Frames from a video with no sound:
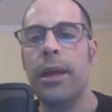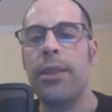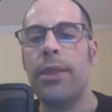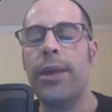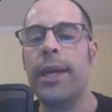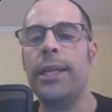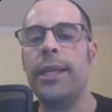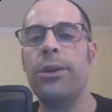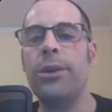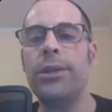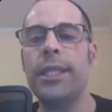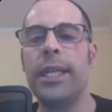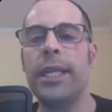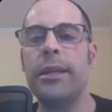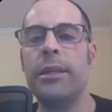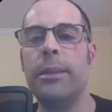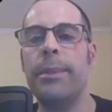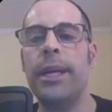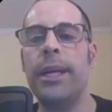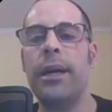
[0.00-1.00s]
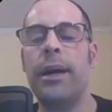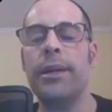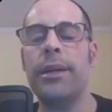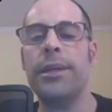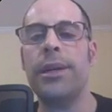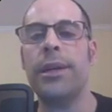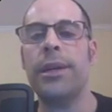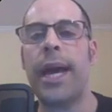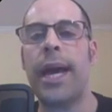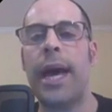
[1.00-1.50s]
They do seem to be
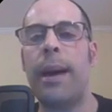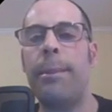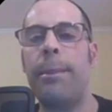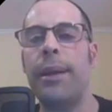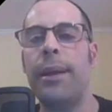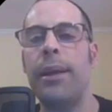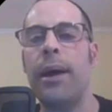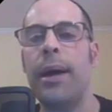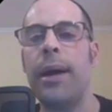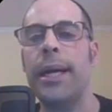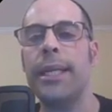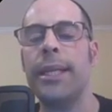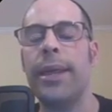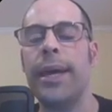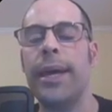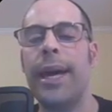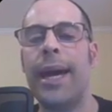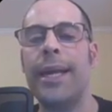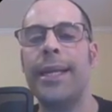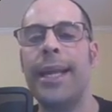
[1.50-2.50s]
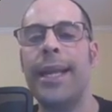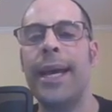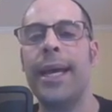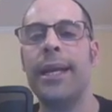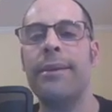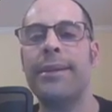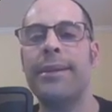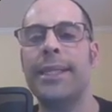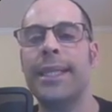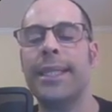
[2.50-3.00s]
undercapitalized. They had
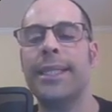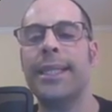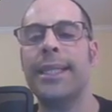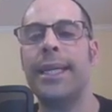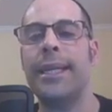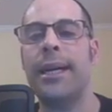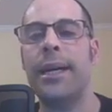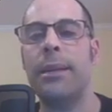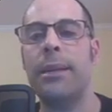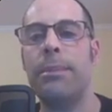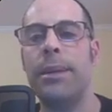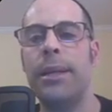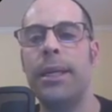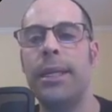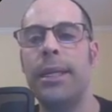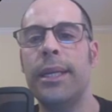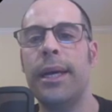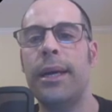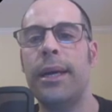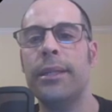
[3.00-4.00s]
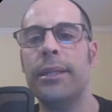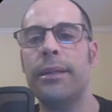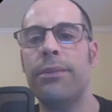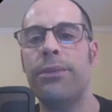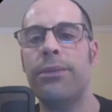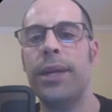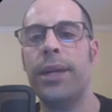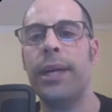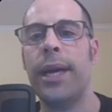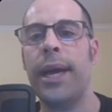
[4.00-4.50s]
negative $69 million of
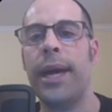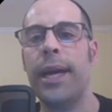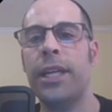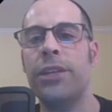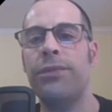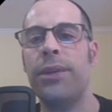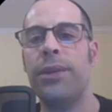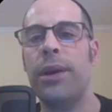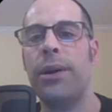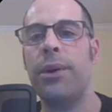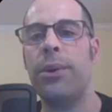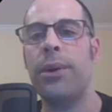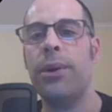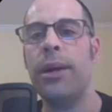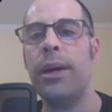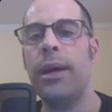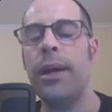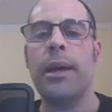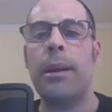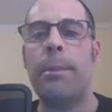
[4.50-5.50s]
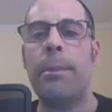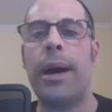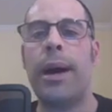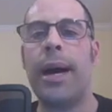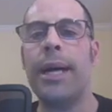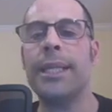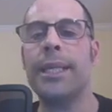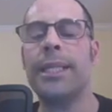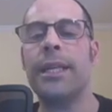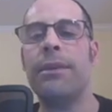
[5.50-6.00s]
free cash flow,
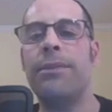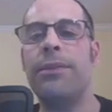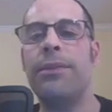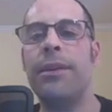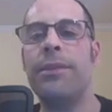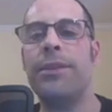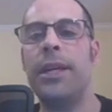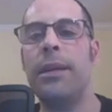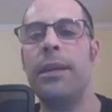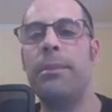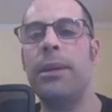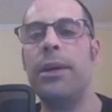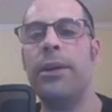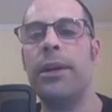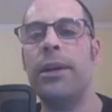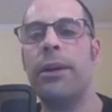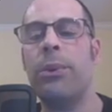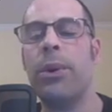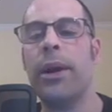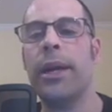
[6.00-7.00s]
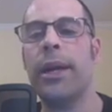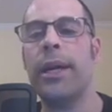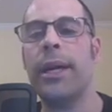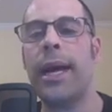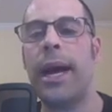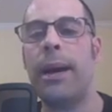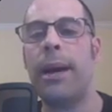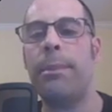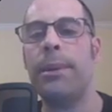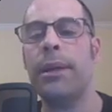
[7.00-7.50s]
positive $15 million of working
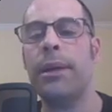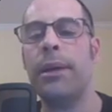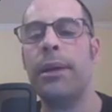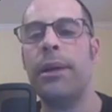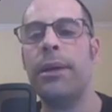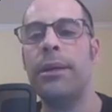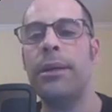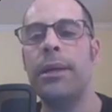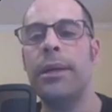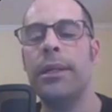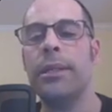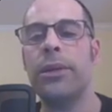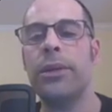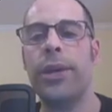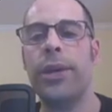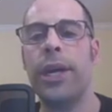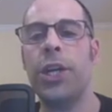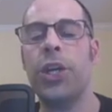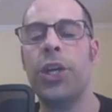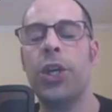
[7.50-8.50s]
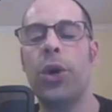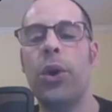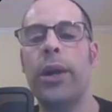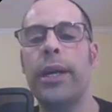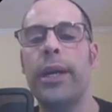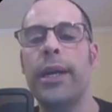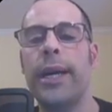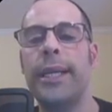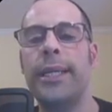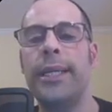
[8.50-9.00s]
capital, so they're
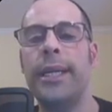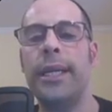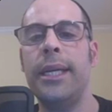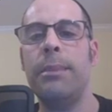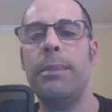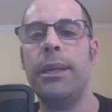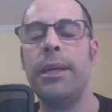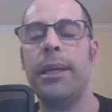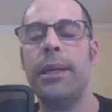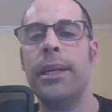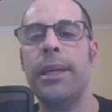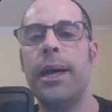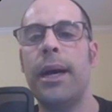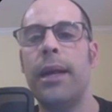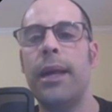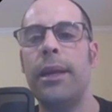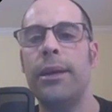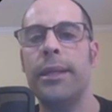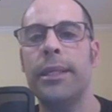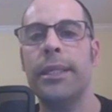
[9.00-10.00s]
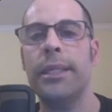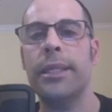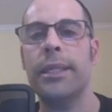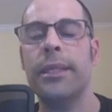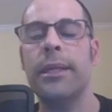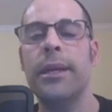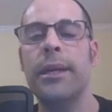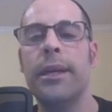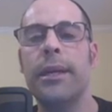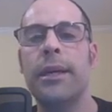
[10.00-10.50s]
short $19 million.
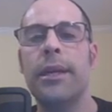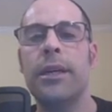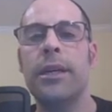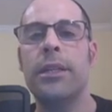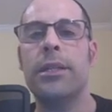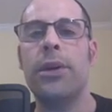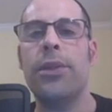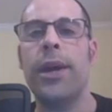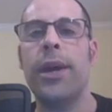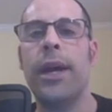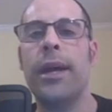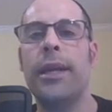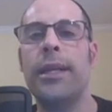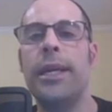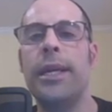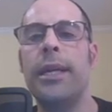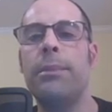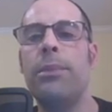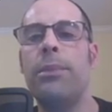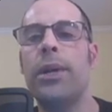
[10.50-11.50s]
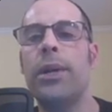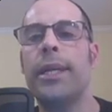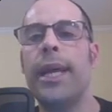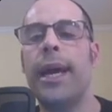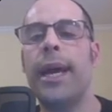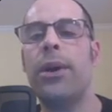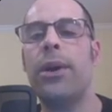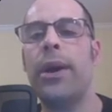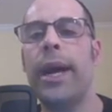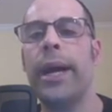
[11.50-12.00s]
So they're going to need more
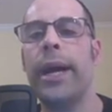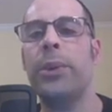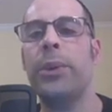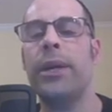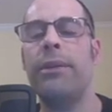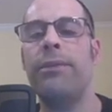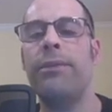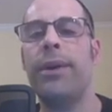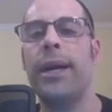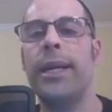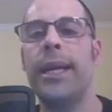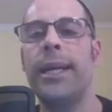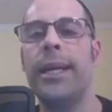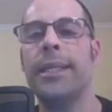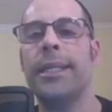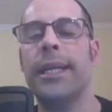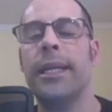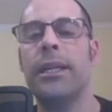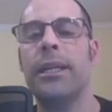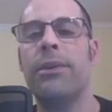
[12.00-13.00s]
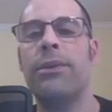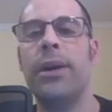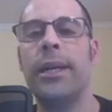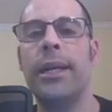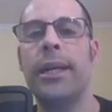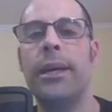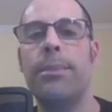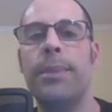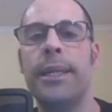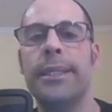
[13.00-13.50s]
debt or equity financing to
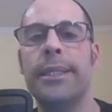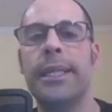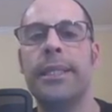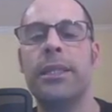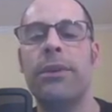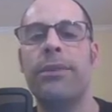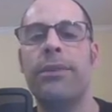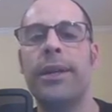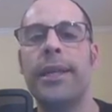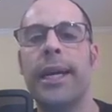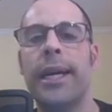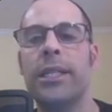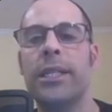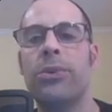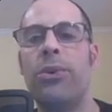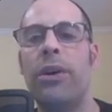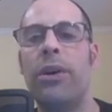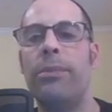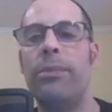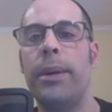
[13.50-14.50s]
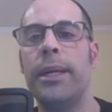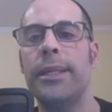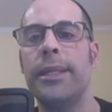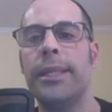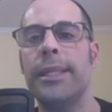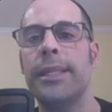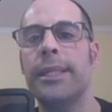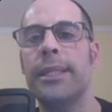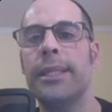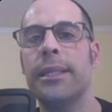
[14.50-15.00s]
run their business over the next 12
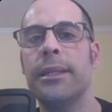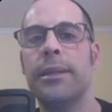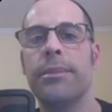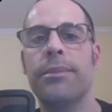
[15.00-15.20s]
months.